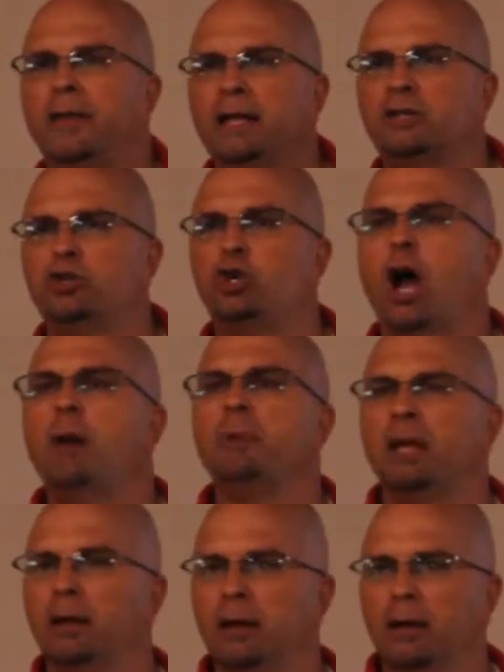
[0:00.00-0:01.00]
That's
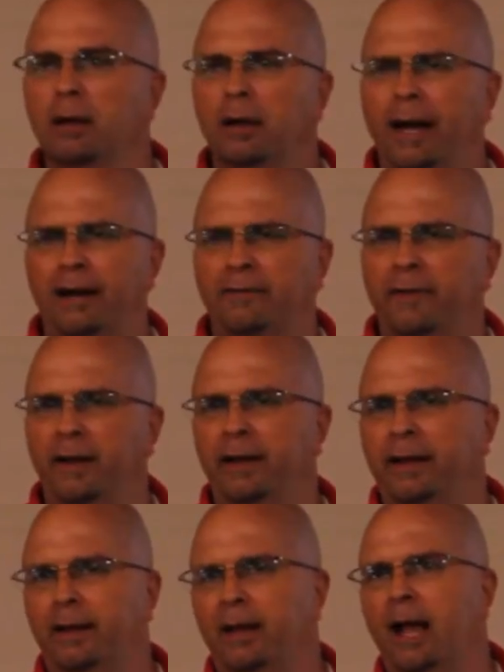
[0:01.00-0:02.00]
Jami out of
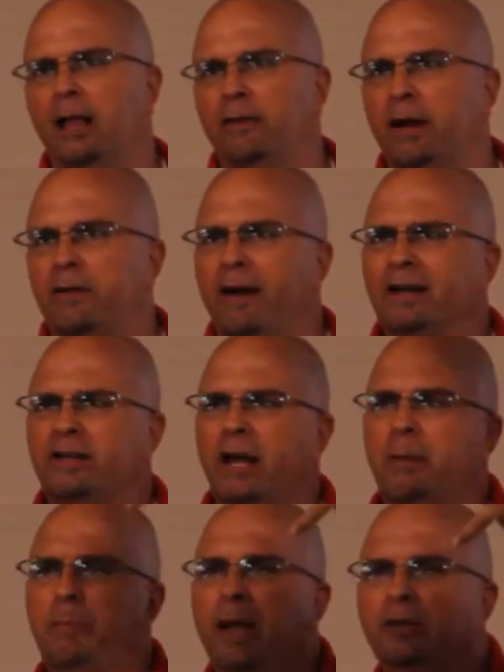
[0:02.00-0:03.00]
Colorado. They're actually
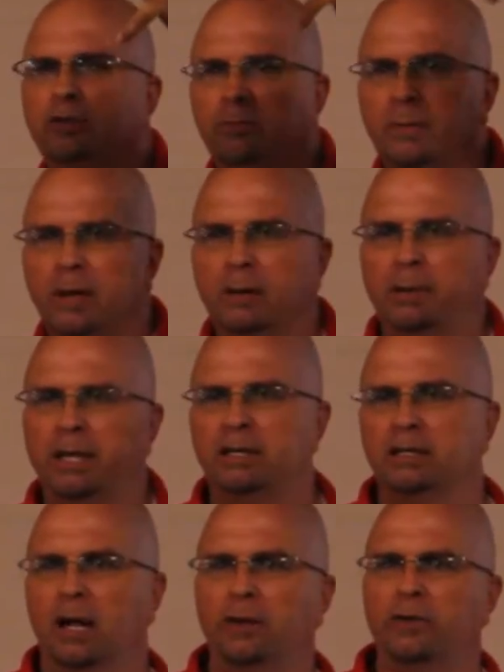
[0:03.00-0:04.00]
out of Belgium, but they
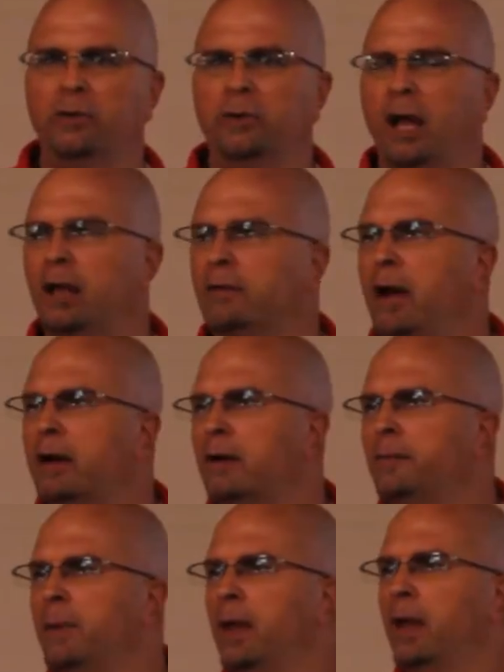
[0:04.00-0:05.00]
sell through Colorado.